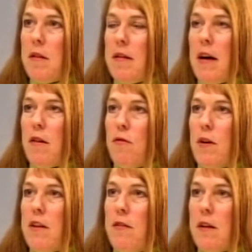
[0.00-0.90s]
to the town of
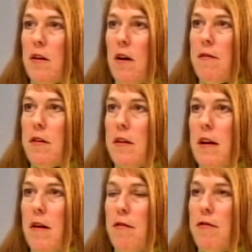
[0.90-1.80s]
Waitsfield and offered the
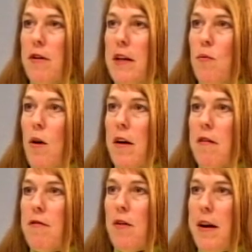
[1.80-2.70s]
town free
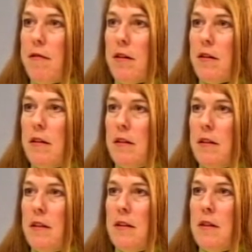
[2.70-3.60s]
water forever.
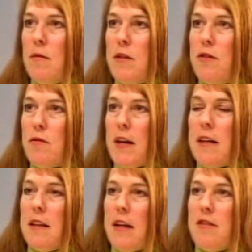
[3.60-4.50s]
What's your
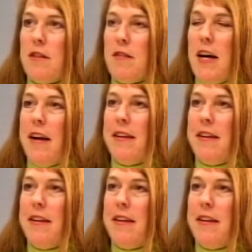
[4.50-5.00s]
recollection of that?